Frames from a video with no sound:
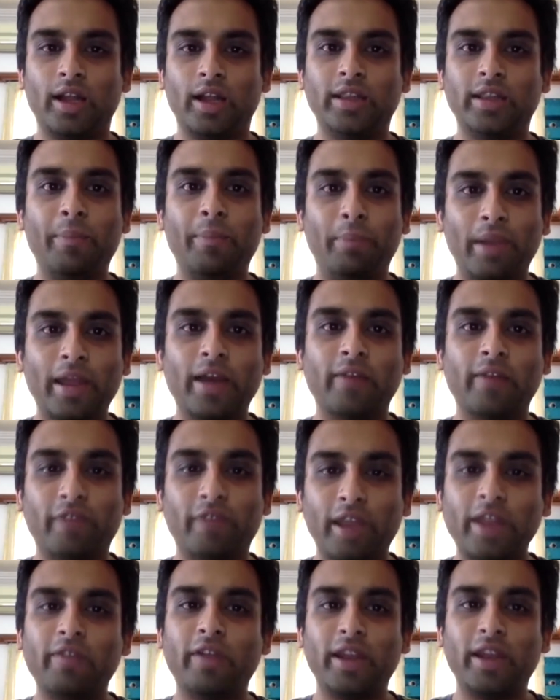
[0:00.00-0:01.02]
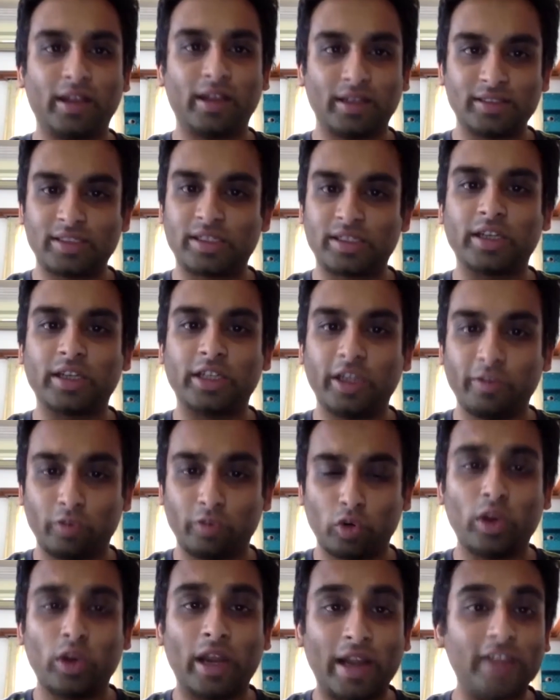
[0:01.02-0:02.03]
they play a very, very constructive
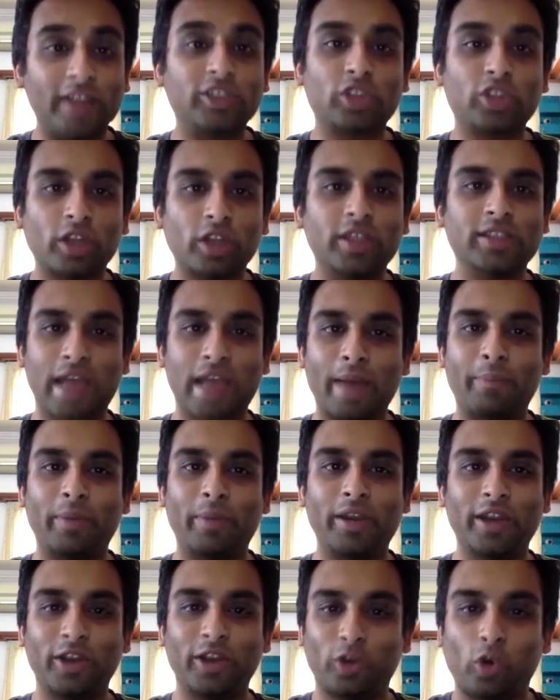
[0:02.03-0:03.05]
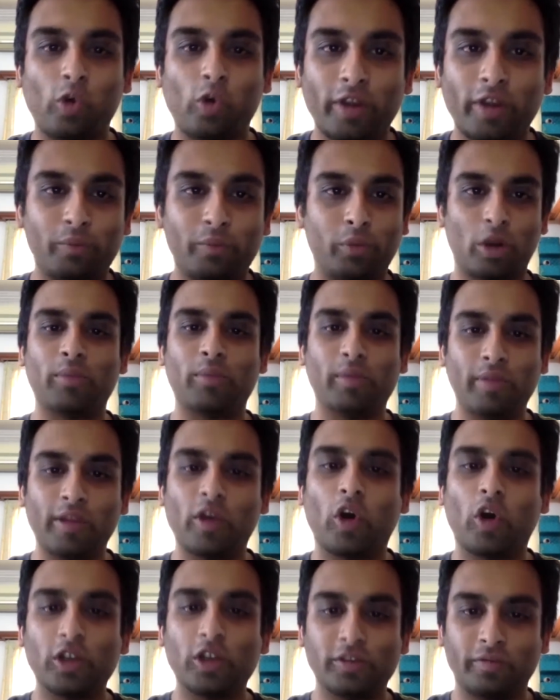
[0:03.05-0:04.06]
role. And I saw this happen in COVID. Probably
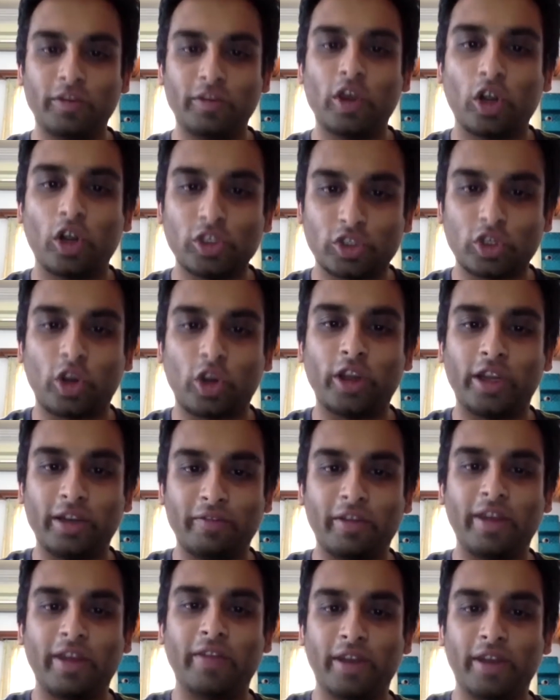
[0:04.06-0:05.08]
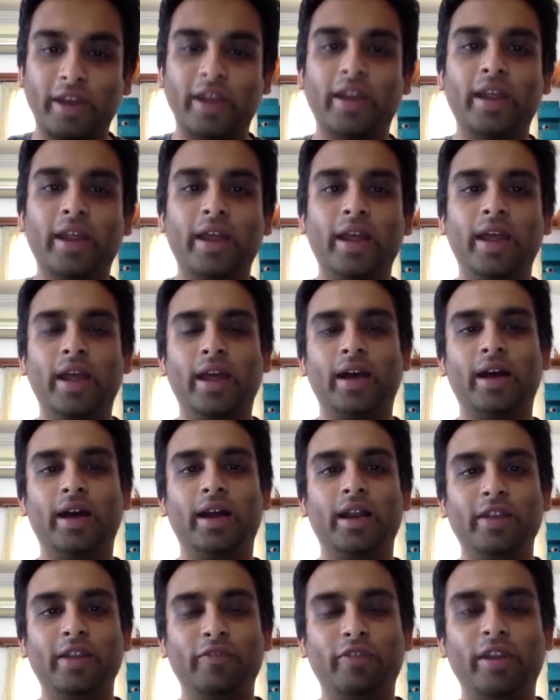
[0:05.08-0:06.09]
we all saw it in very, very
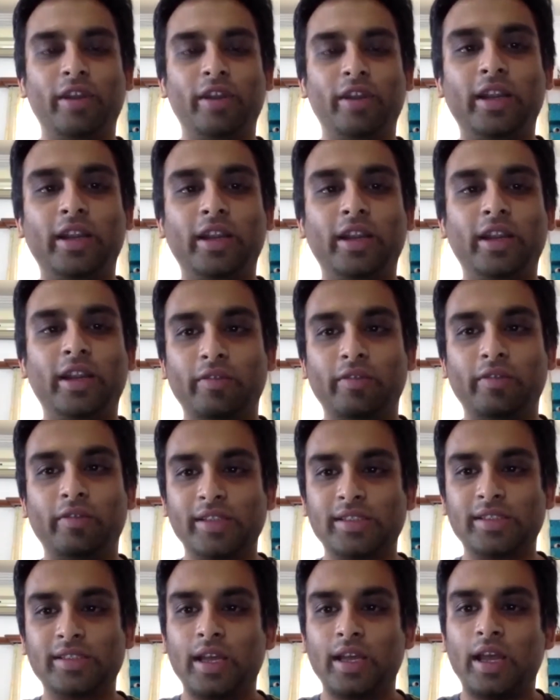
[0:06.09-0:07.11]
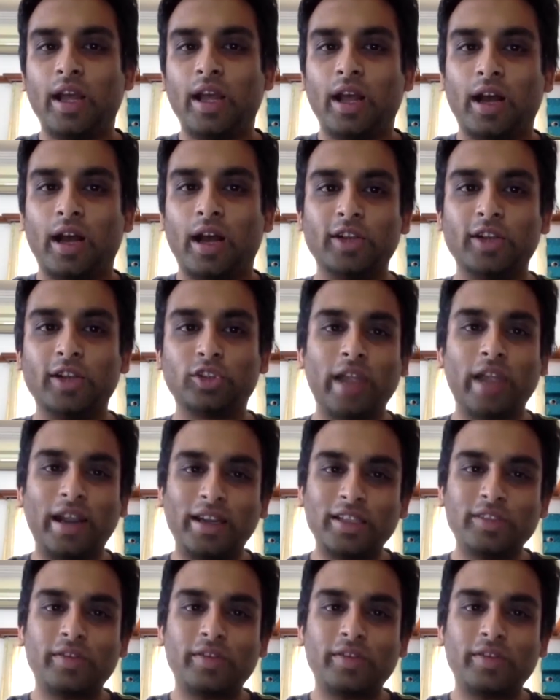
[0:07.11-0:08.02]
different ways. So that